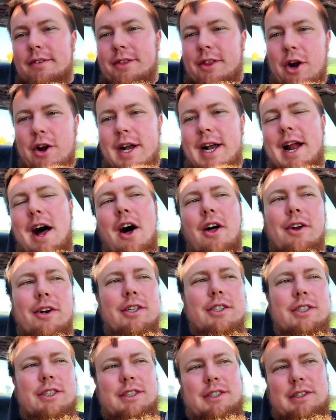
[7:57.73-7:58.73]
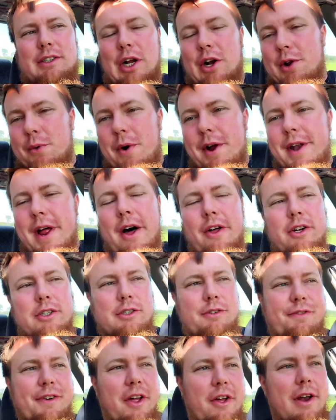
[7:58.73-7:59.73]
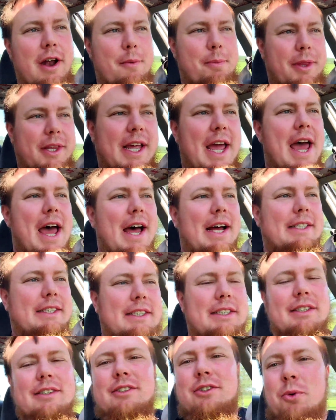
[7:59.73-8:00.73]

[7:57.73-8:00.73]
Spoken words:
$30, $31 to fill it up gas.